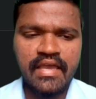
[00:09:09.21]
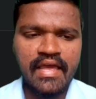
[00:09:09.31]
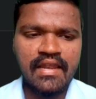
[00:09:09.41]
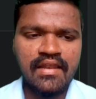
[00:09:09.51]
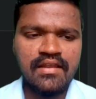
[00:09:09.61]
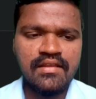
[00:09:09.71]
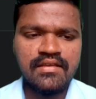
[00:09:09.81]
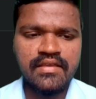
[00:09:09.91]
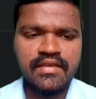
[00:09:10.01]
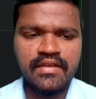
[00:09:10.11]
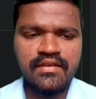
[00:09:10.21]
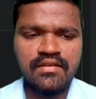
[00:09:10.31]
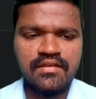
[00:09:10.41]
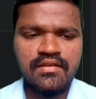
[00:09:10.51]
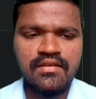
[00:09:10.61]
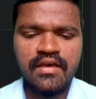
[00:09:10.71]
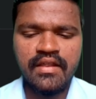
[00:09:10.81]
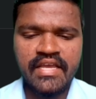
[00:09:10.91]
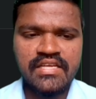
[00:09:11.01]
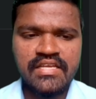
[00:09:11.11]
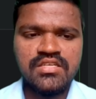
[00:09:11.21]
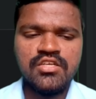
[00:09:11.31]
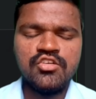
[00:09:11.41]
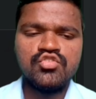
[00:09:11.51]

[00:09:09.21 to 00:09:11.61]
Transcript: l in range.